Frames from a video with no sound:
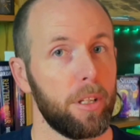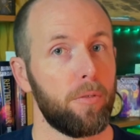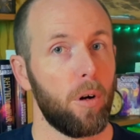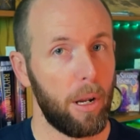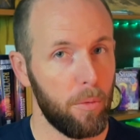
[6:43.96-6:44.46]

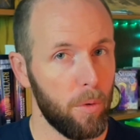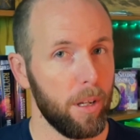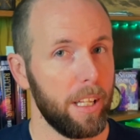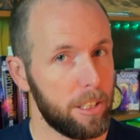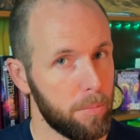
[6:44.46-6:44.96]
for a
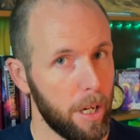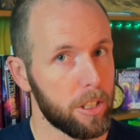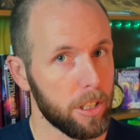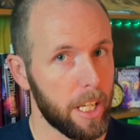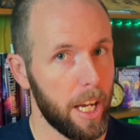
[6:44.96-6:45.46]
really
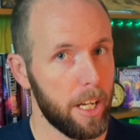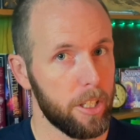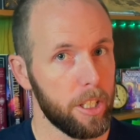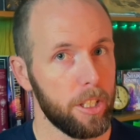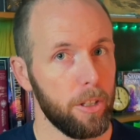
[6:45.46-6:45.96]
special
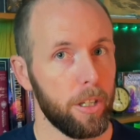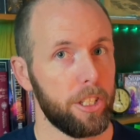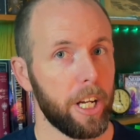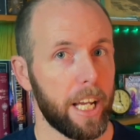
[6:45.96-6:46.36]
occasion, you can check